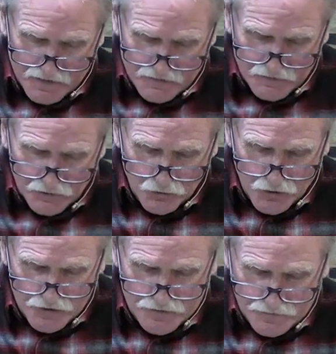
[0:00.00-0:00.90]
the
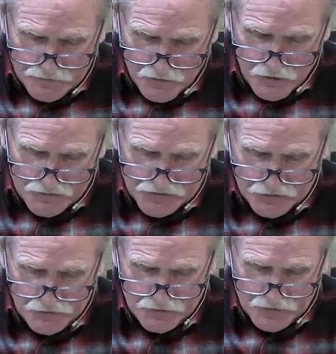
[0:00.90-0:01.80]
Lord
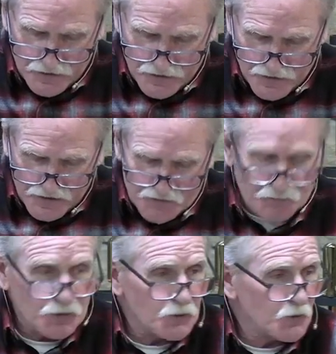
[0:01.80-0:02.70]
also has
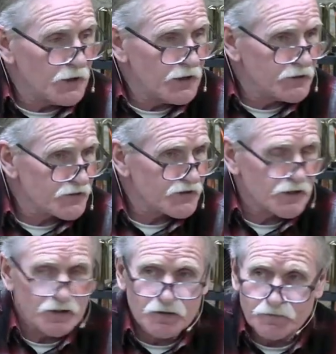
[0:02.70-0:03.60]
put away your
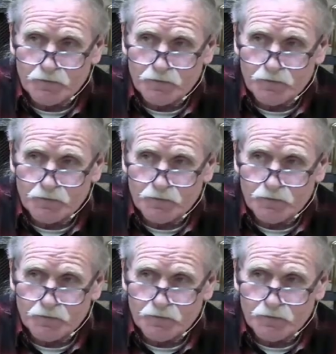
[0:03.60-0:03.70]
sin.